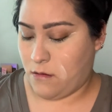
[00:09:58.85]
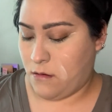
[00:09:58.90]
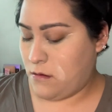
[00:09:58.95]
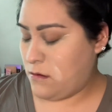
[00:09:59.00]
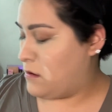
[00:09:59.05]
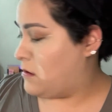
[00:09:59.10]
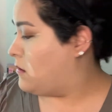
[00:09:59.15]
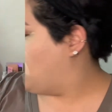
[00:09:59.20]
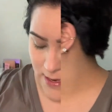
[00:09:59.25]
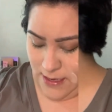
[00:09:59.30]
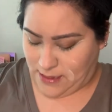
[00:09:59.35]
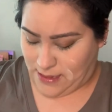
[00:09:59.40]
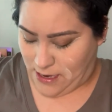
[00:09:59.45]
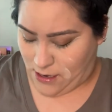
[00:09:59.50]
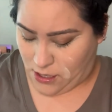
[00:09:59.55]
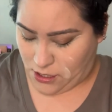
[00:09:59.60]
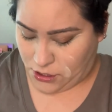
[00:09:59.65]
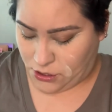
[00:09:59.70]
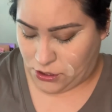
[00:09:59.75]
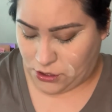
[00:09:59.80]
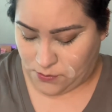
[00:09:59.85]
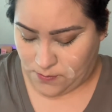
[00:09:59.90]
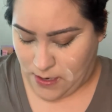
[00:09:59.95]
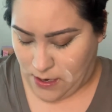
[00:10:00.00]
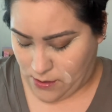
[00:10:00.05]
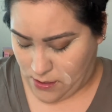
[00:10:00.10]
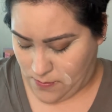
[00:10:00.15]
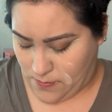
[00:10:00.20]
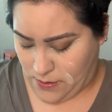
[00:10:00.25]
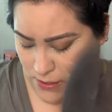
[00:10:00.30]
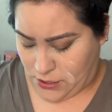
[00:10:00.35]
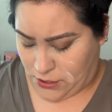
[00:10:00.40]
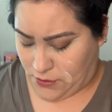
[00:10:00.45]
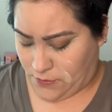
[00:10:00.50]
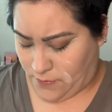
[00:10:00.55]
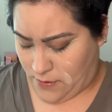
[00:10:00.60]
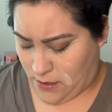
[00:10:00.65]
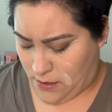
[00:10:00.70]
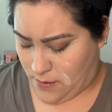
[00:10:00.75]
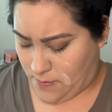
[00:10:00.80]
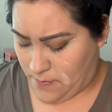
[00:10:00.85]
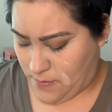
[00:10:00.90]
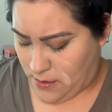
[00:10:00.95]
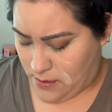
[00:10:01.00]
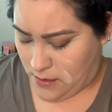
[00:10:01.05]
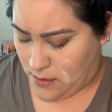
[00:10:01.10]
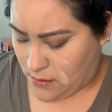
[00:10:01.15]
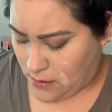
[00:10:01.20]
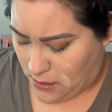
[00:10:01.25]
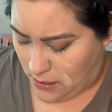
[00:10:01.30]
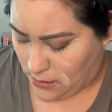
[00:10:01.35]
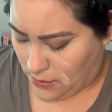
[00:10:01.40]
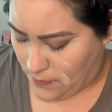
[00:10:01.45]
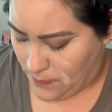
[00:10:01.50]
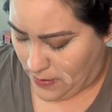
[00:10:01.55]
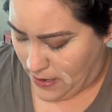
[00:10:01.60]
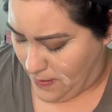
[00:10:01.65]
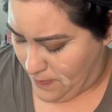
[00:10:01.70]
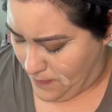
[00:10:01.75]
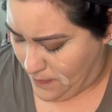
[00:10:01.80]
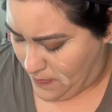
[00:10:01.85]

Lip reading: This big large powder brush from ColourPop.